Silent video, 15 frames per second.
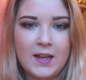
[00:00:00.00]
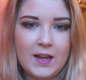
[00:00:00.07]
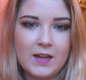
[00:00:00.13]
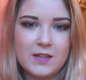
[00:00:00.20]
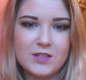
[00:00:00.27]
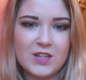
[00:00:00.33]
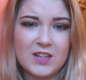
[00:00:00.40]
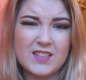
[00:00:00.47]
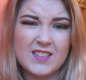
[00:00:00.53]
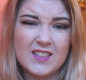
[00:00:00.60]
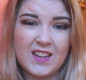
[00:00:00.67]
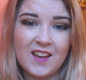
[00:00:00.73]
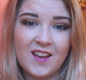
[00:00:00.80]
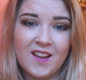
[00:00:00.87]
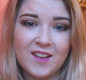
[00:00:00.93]
and
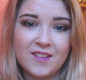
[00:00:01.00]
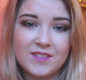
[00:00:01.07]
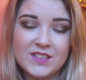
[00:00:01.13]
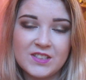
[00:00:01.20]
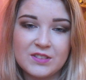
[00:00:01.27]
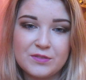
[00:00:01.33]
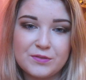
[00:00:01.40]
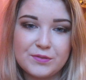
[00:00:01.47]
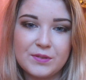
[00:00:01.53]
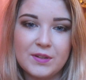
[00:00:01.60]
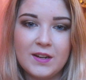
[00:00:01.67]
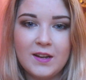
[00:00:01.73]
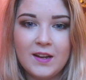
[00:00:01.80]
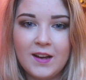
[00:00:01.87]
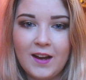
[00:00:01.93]
Jessica, so
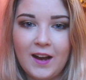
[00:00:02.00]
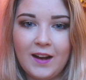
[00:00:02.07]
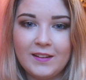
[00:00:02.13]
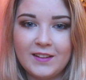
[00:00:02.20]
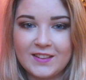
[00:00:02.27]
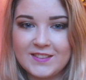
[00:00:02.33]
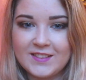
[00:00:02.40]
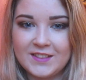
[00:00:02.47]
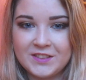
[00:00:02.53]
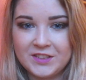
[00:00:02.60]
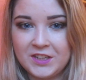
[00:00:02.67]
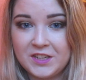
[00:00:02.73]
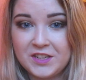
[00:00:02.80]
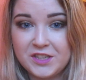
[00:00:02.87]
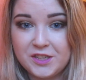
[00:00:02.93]
unless I
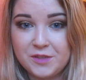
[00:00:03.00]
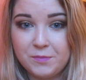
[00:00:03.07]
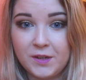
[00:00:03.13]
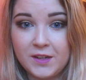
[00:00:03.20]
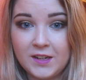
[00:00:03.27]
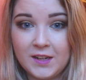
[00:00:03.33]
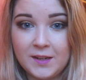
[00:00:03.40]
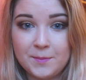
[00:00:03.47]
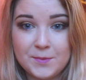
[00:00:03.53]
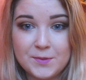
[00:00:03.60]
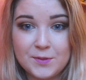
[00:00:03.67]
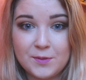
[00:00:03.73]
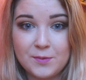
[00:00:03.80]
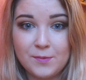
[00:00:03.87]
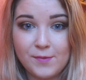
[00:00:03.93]
changed my name
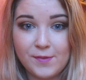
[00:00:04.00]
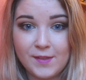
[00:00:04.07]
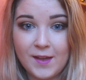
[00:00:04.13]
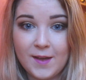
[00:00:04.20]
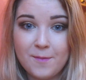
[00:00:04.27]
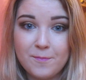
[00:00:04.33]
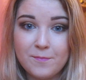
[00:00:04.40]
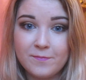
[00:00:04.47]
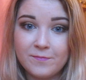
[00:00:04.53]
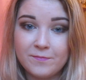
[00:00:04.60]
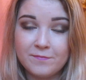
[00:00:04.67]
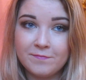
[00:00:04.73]
to them,